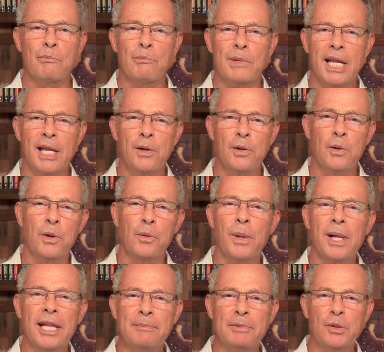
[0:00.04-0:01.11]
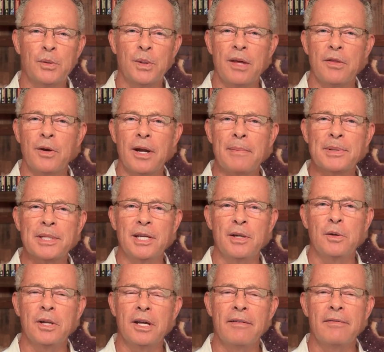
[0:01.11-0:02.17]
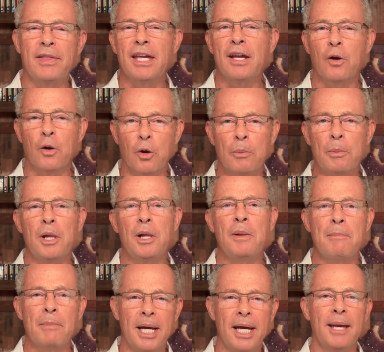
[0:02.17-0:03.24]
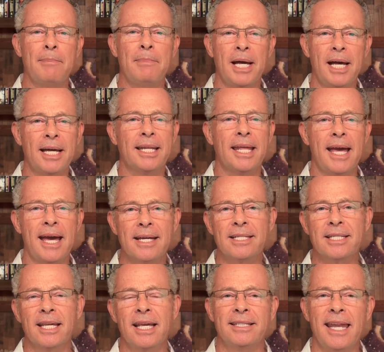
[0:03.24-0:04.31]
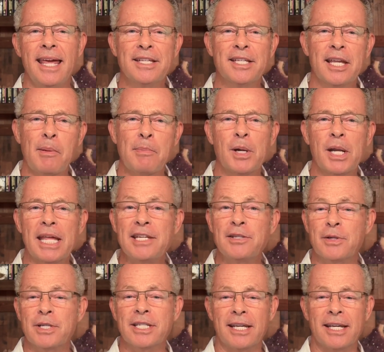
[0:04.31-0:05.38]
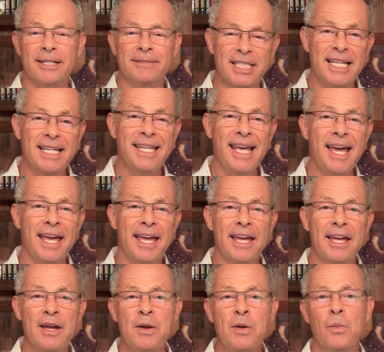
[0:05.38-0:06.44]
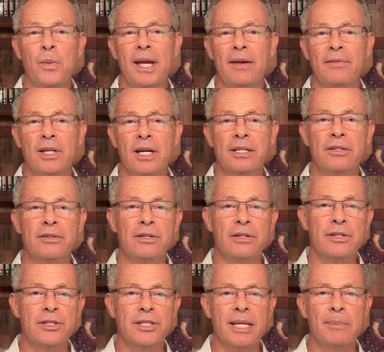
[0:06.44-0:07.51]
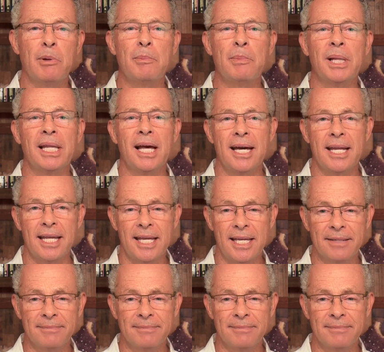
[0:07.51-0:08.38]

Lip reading: Hello, and welcome to another episode of the Herbal Mana Podcast. Today is going to be pretty interesting. Today, we have Dr. Sybil Baladi.